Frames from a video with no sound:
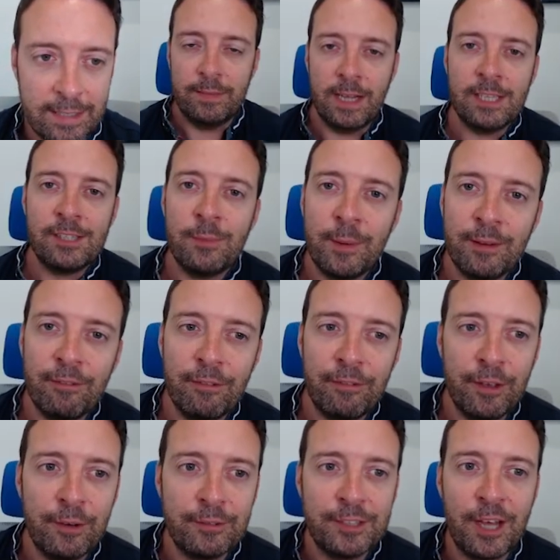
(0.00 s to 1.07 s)
that's my
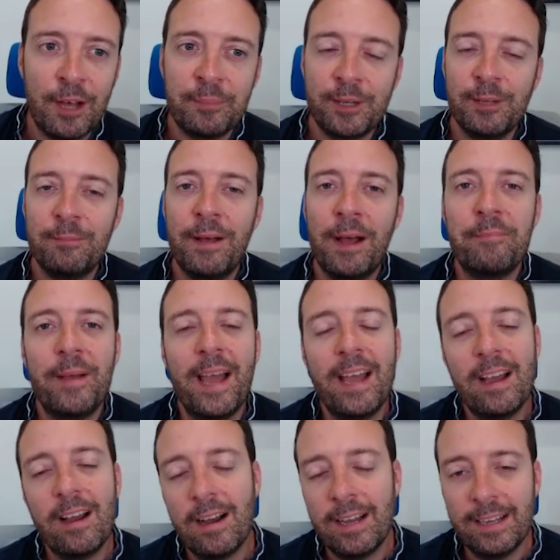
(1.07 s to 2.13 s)
review of topical map
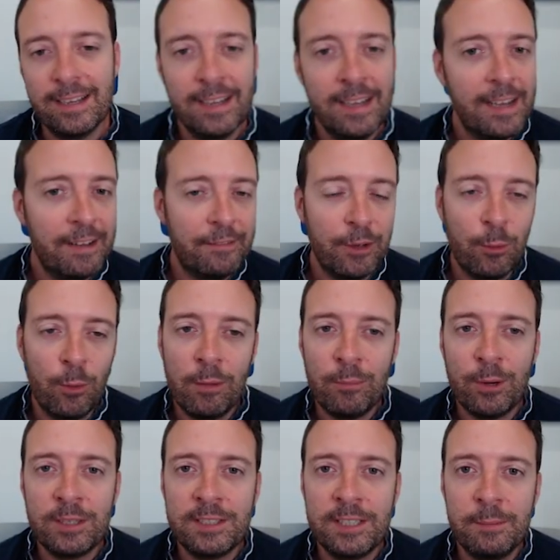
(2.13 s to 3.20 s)
ai if you want
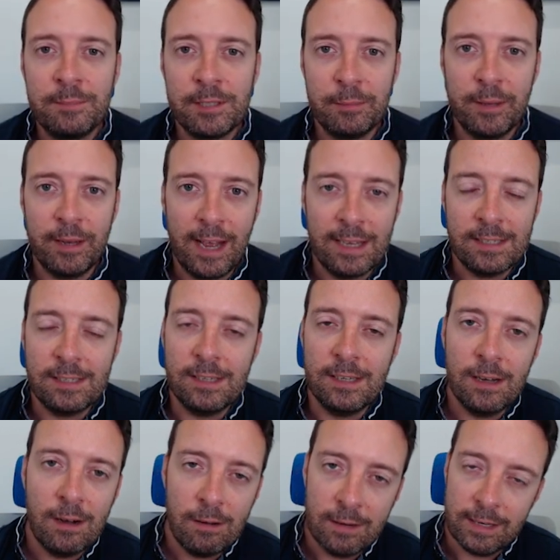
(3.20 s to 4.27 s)
more tips about
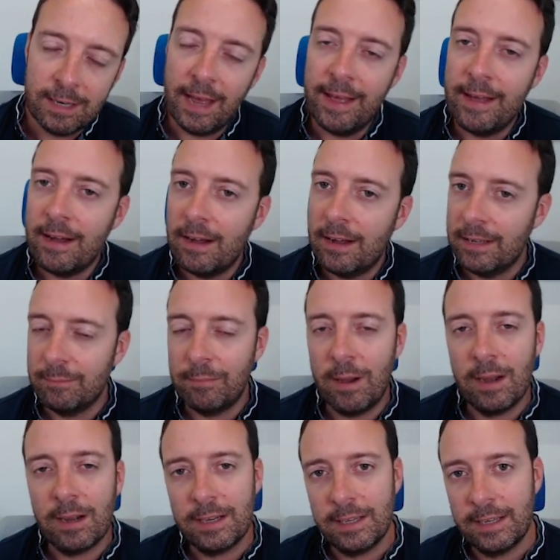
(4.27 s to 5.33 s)
seo and ai and
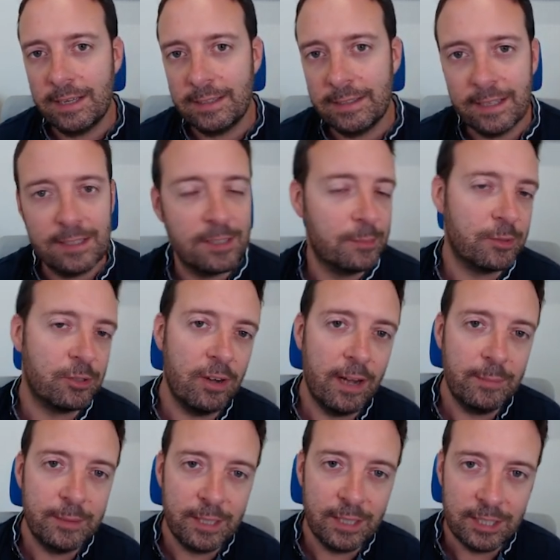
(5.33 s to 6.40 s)
marketing then
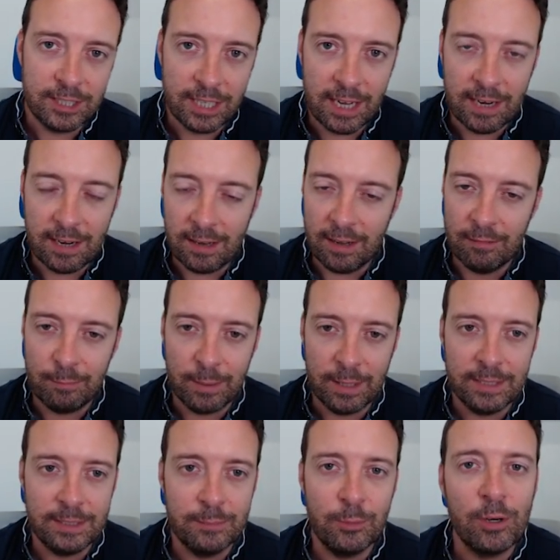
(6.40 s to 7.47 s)
subscribe to the channel i have
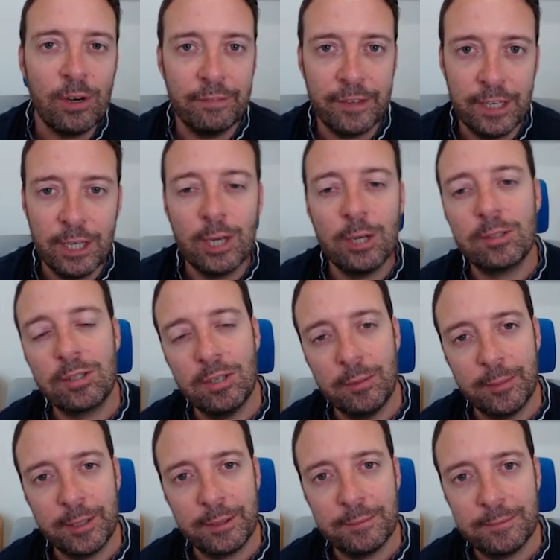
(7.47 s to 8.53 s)
plenty more videos coming